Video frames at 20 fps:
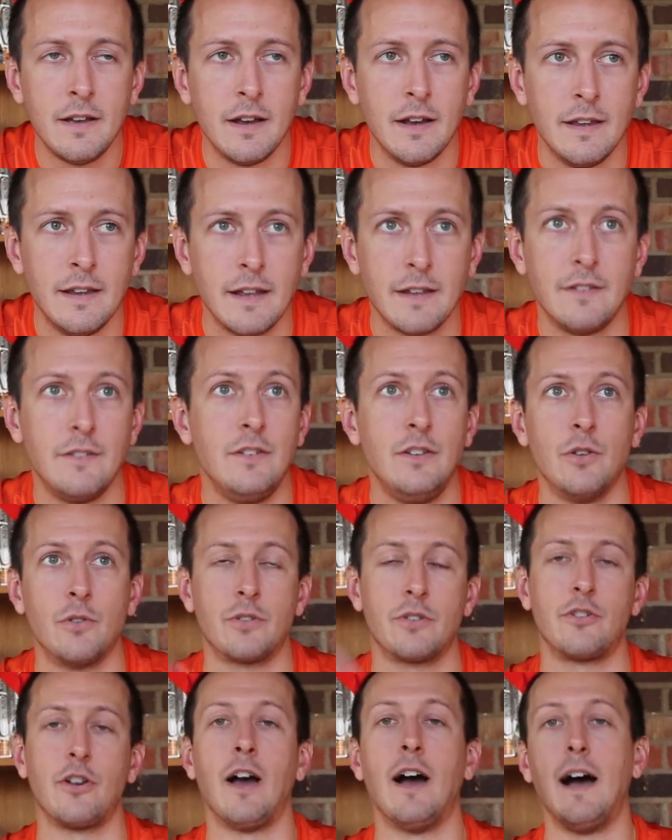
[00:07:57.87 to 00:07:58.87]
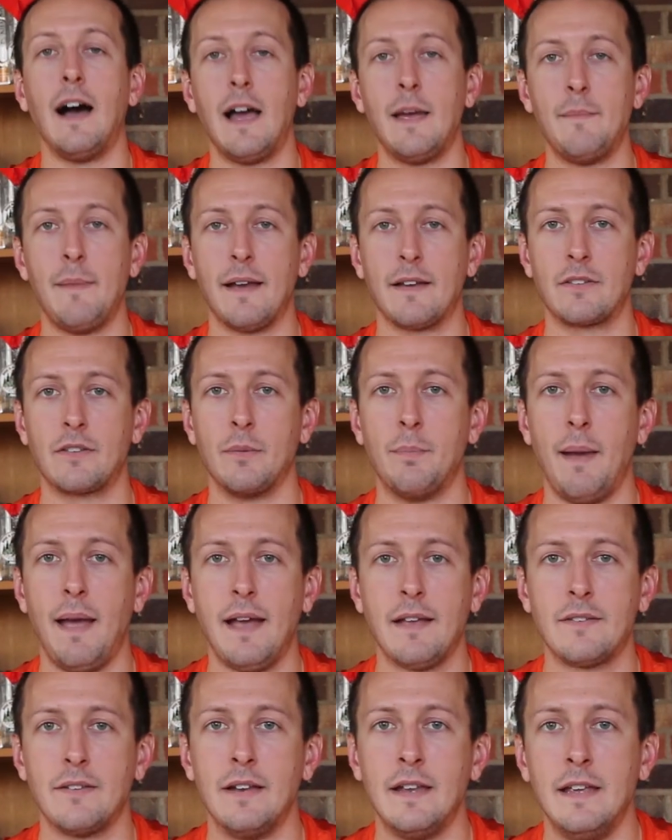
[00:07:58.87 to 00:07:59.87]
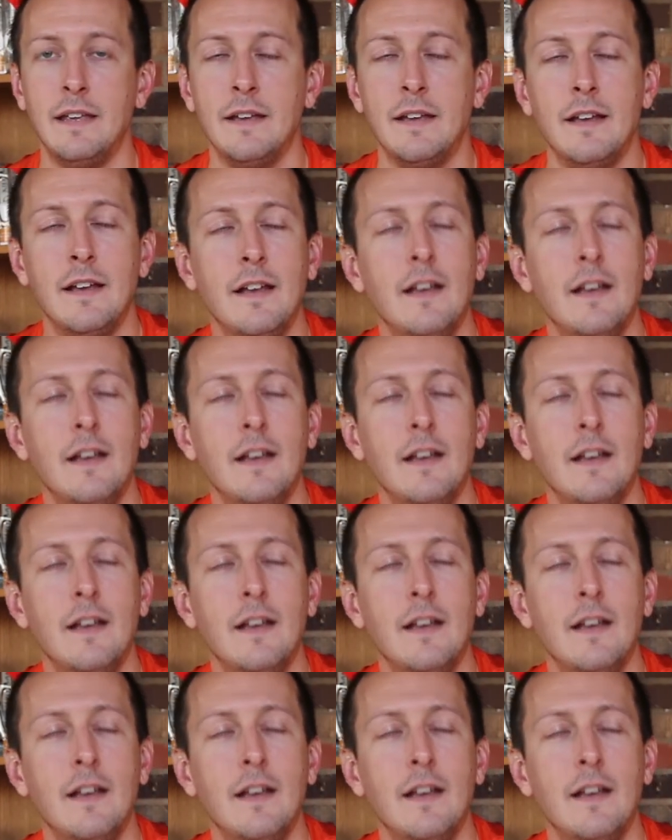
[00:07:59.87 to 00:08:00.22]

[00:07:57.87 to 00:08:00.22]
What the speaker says: He had such a high max capacity.